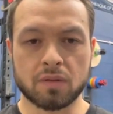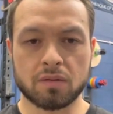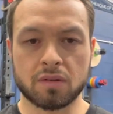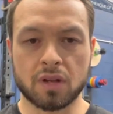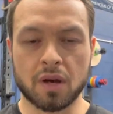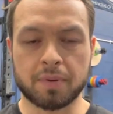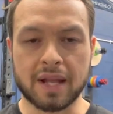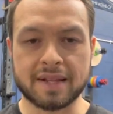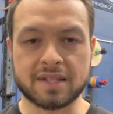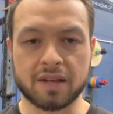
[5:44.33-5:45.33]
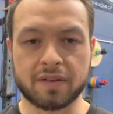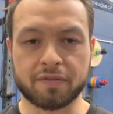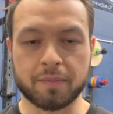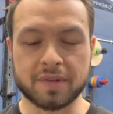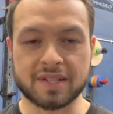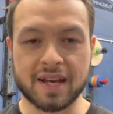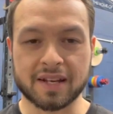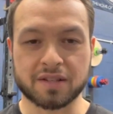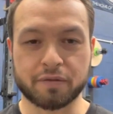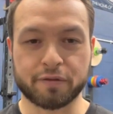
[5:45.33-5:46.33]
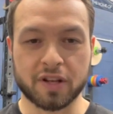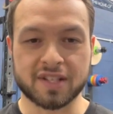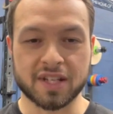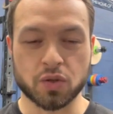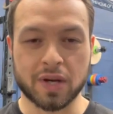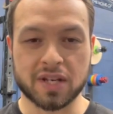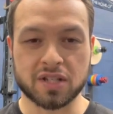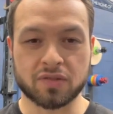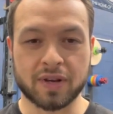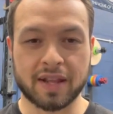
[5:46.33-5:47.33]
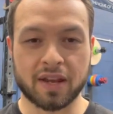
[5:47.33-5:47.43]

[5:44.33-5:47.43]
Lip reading: you know, plenty of different mistakes and funny situations really.